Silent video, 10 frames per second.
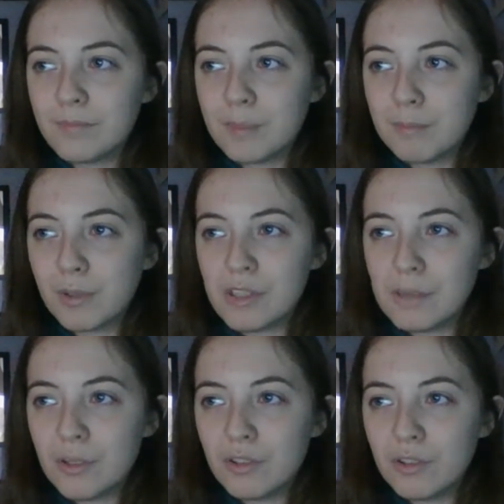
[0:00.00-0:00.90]

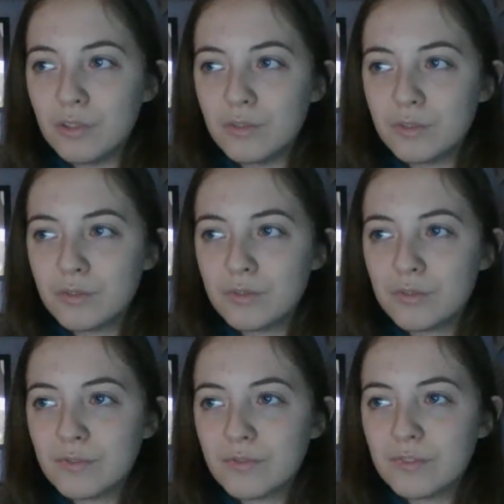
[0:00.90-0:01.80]
embodiment of
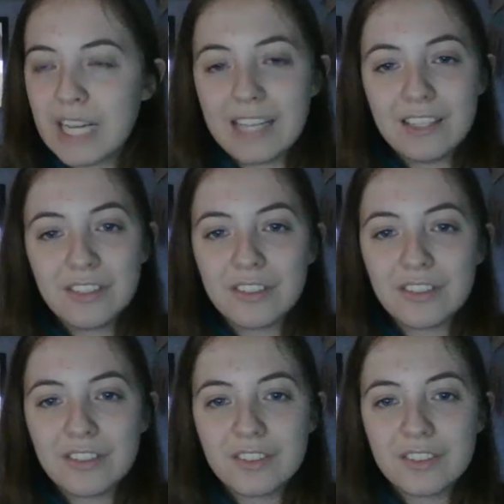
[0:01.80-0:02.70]

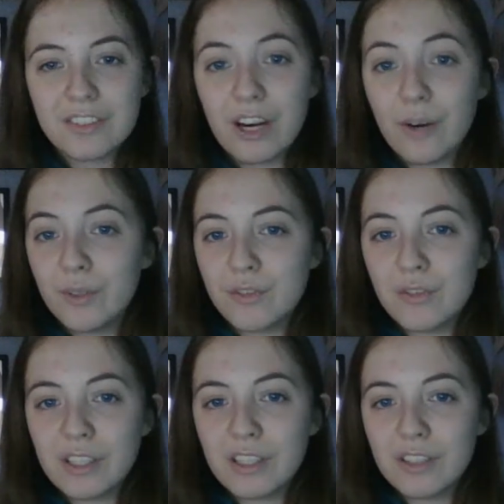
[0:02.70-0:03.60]
Atlas that I was
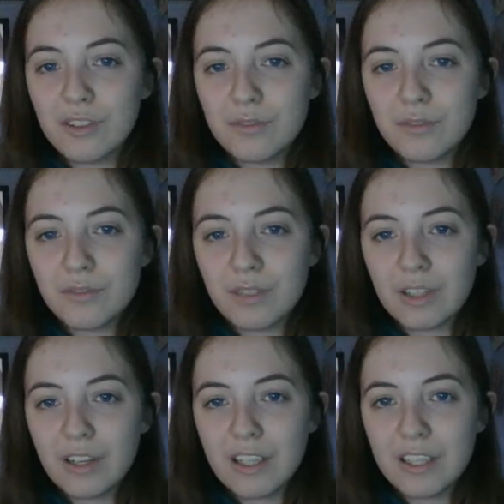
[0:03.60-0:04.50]
thinking of.
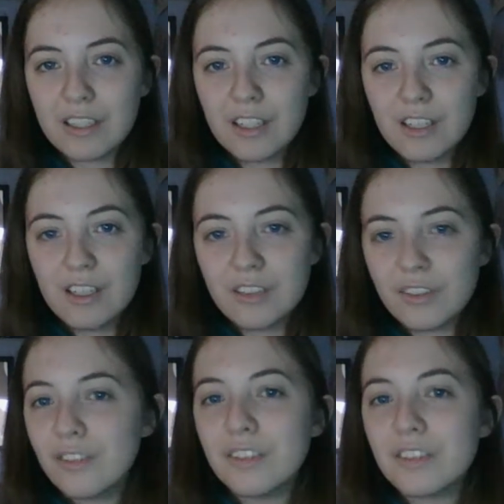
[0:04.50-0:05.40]
Like, as
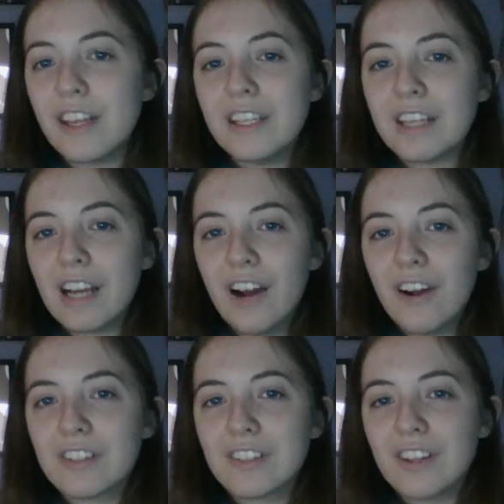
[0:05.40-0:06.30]
soon as any
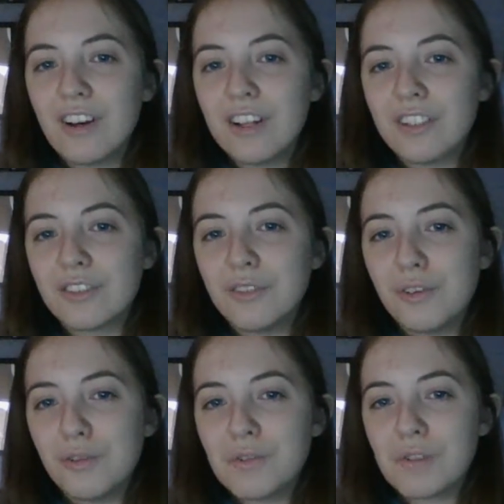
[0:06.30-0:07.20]
character is sort
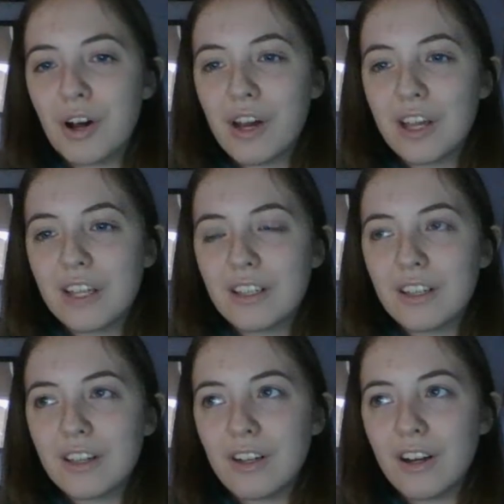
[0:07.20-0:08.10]
of like
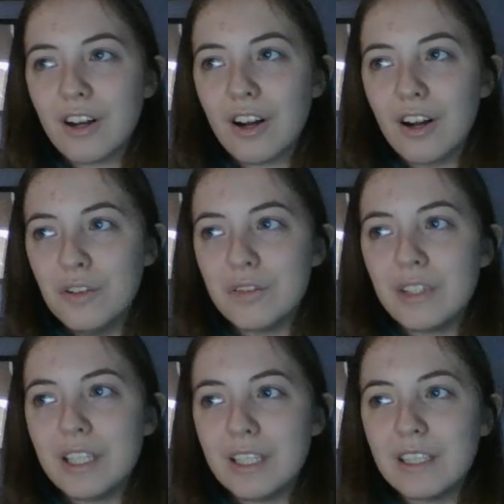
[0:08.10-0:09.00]

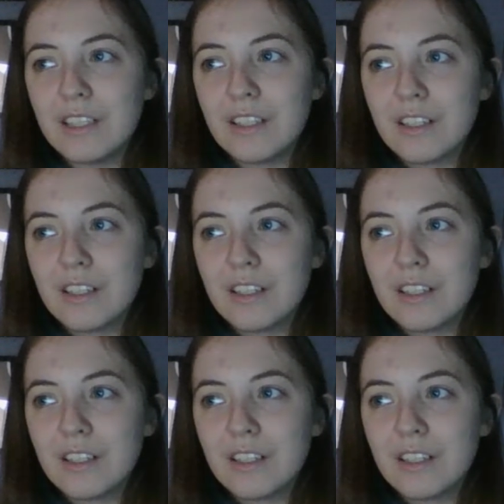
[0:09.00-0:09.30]
overly